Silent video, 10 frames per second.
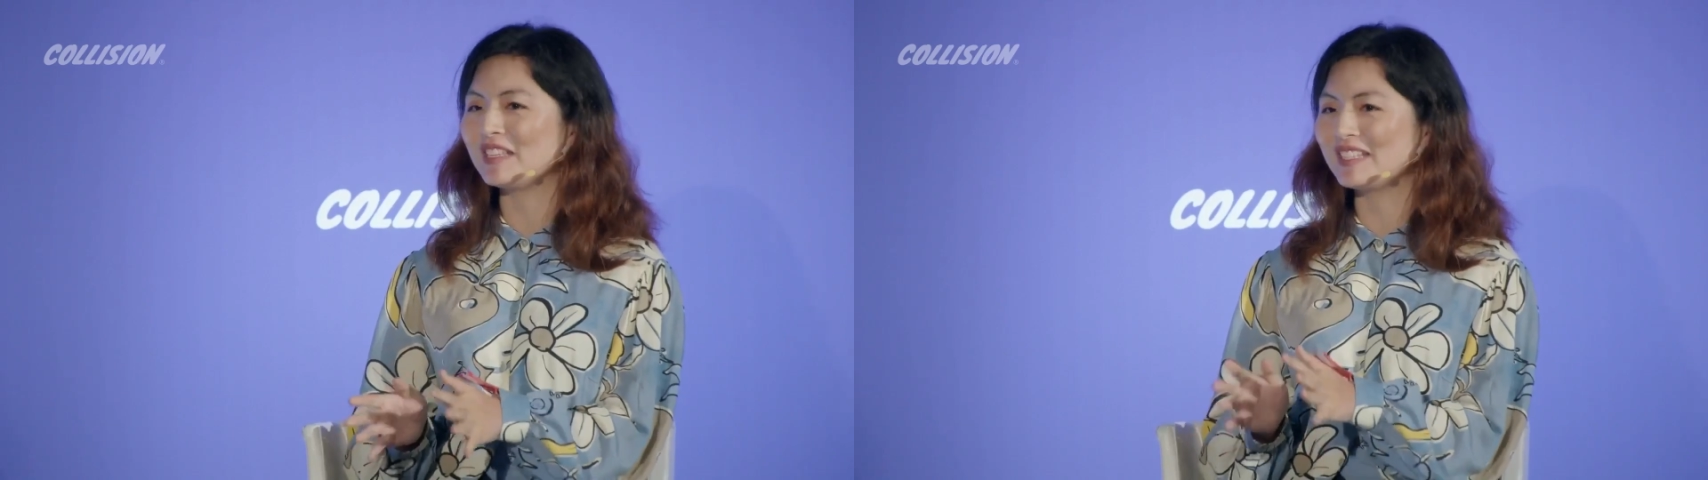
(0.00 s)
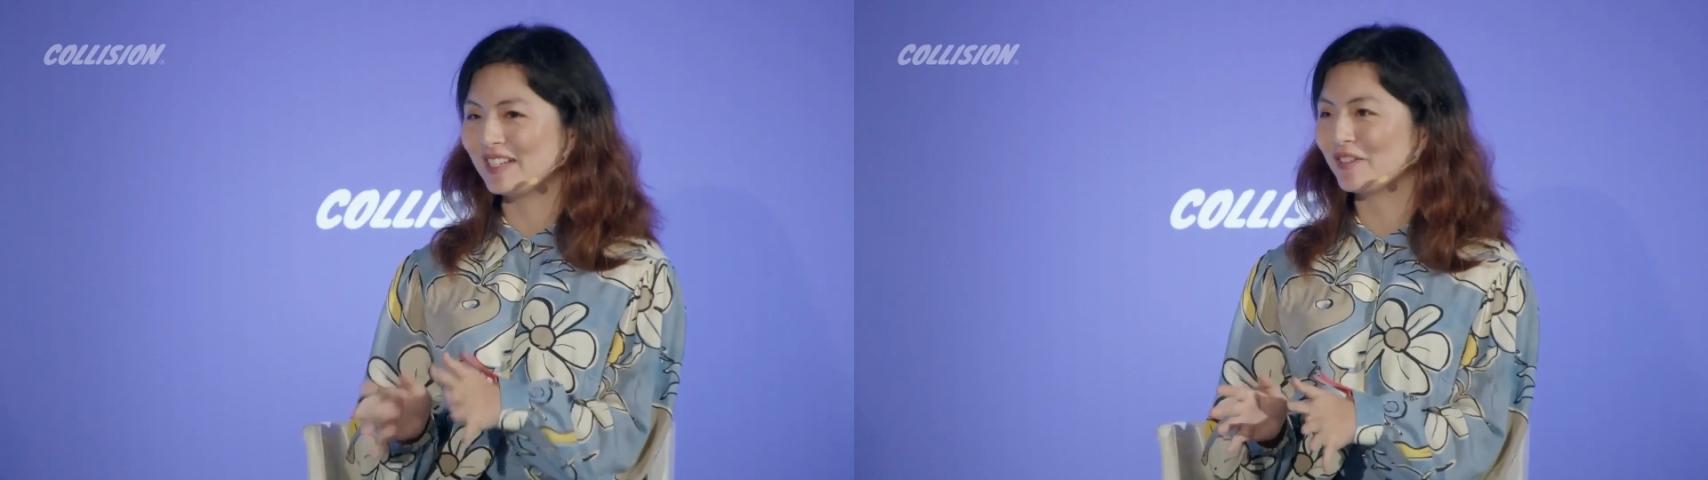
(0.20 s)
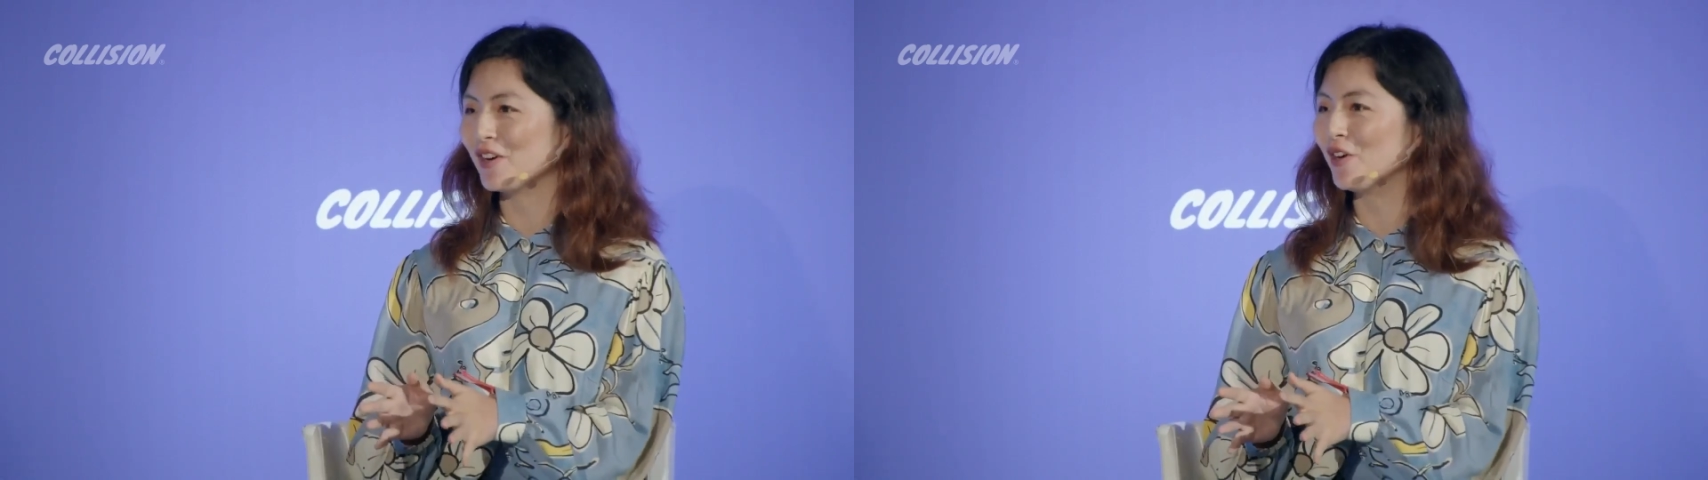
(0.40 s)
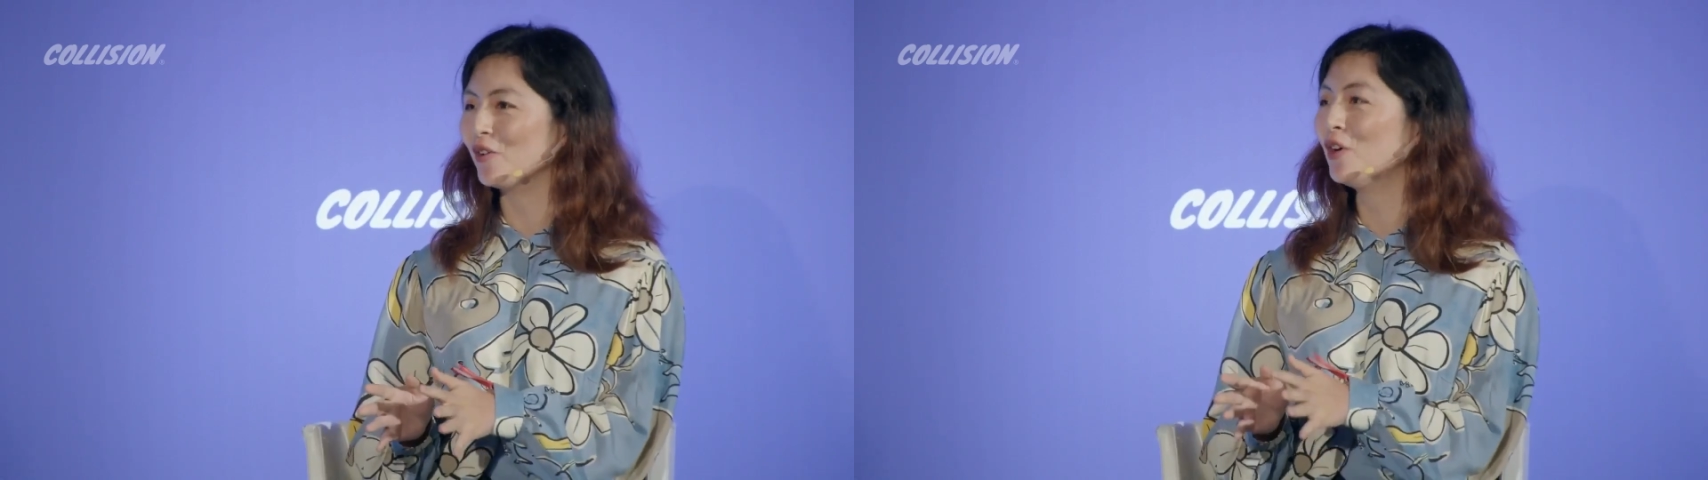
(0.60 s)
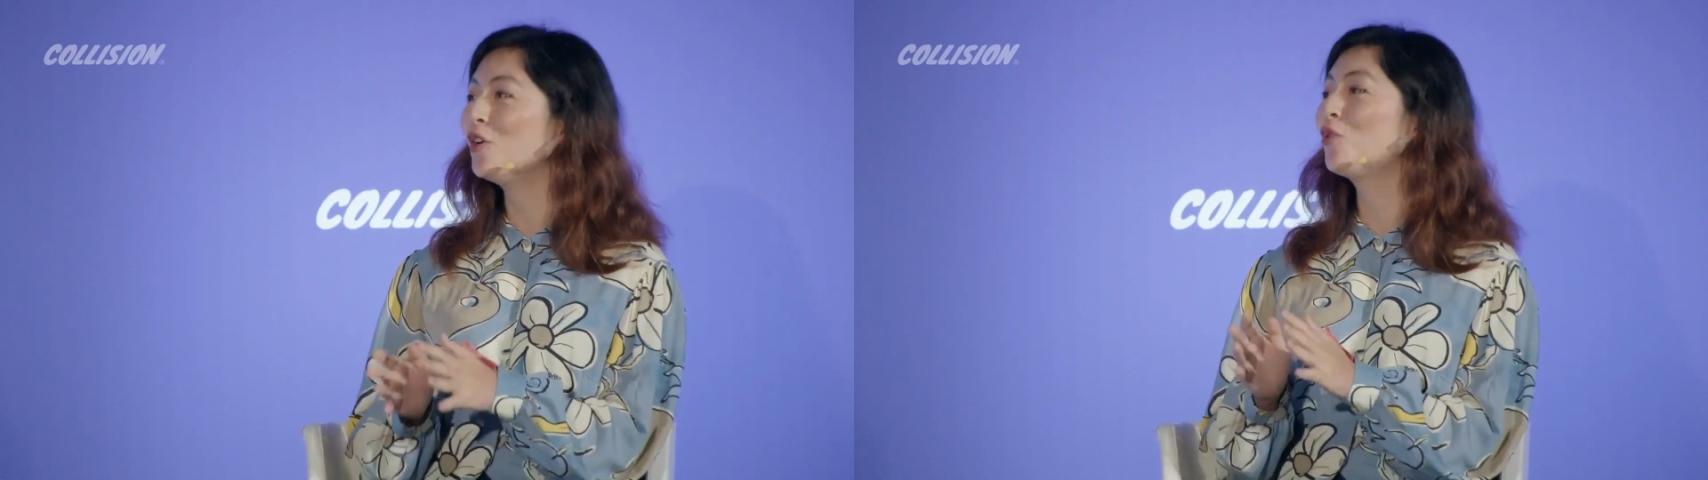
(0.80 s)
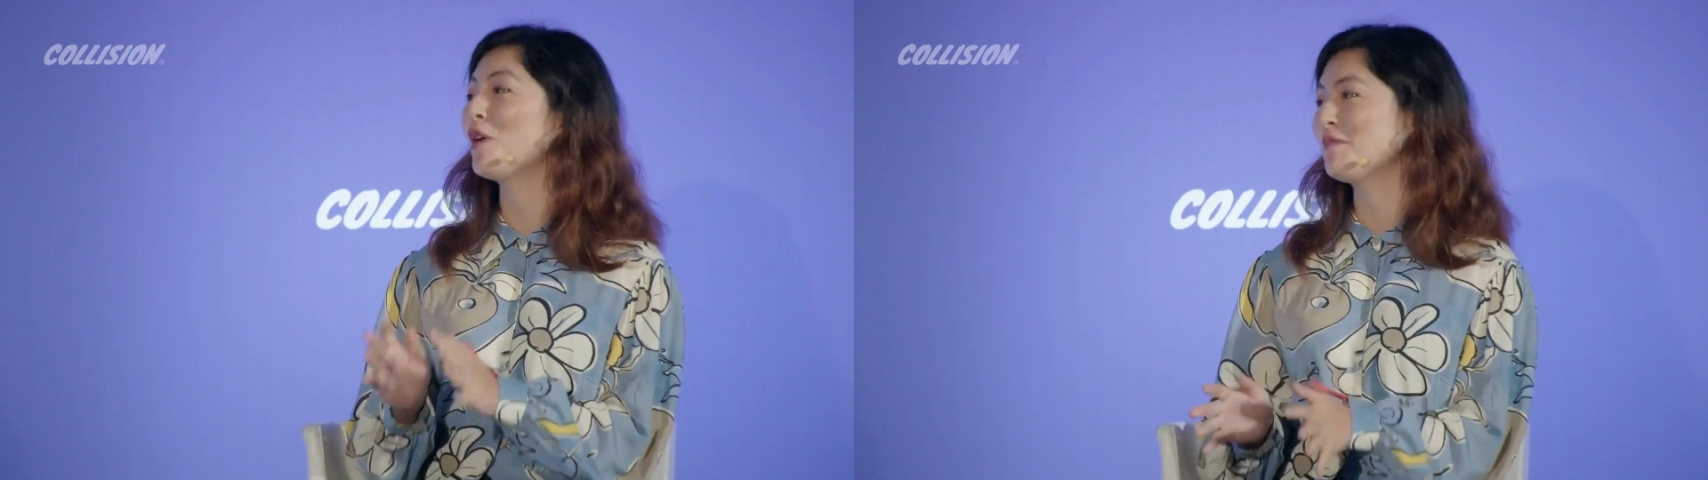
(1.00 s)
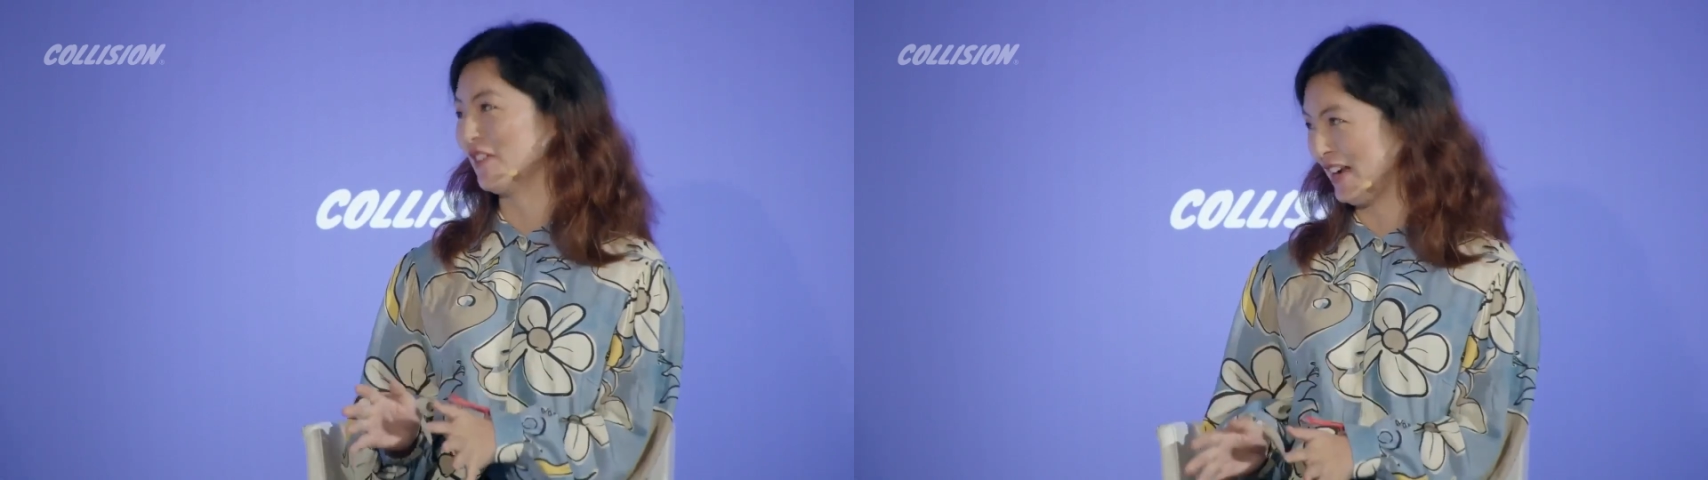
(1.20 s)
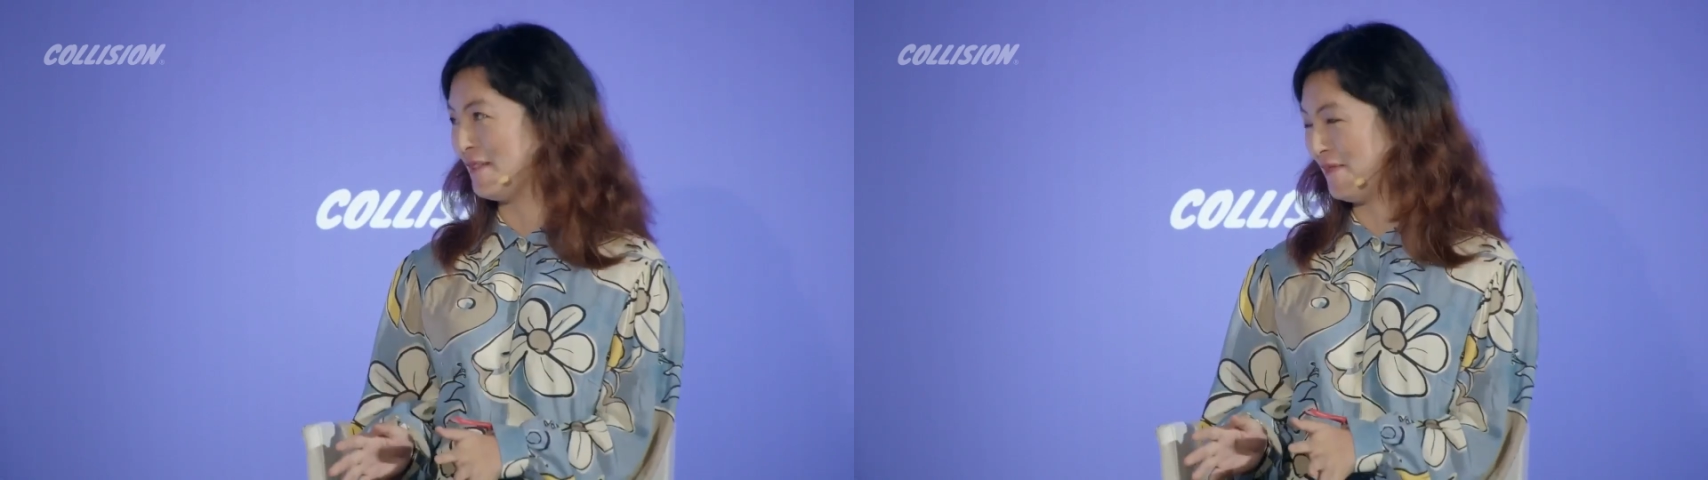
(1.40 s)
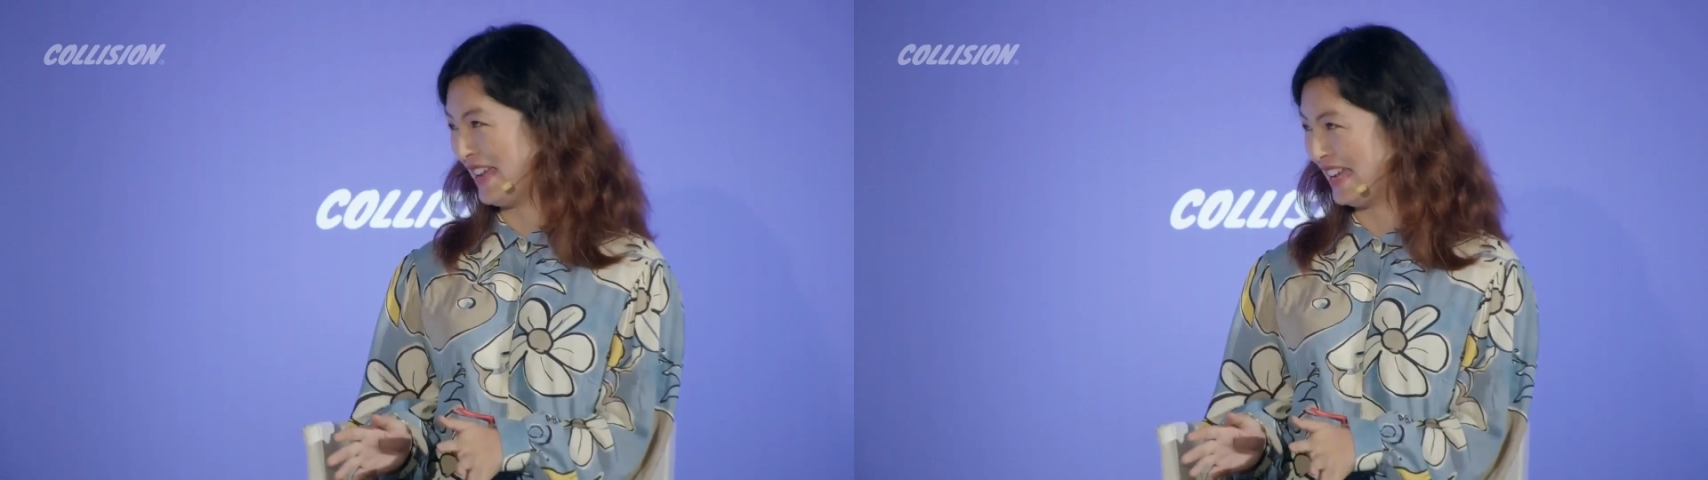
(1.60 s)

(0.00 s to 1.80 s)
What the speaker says: zero crypto companies.